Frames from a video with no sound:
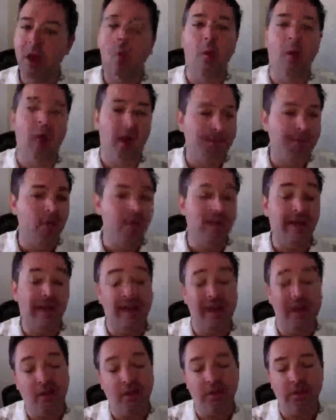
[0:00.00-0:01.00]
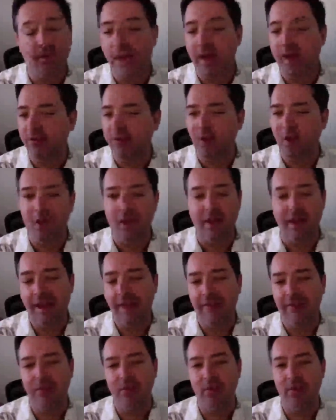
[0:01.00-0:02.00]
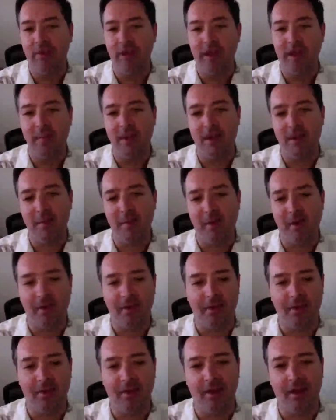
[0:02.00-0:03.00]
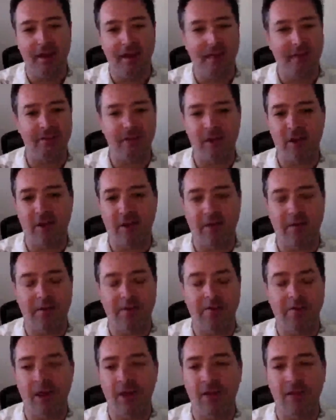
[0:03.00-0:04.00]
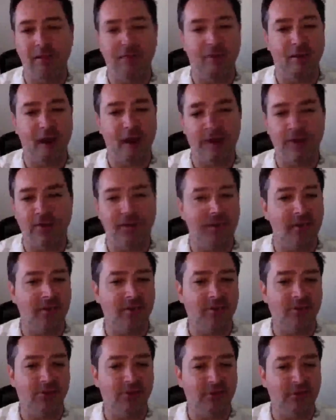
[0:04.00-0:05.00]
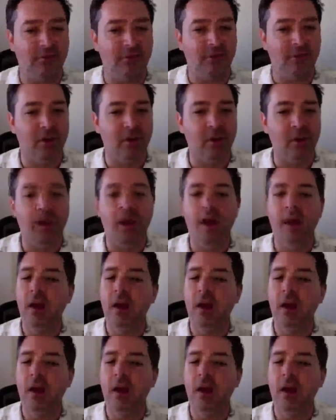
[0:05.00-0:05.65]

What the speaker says: What I'm doing, and Saul, I haven't told anybody about this yet. It's not in the training, so this is just for you.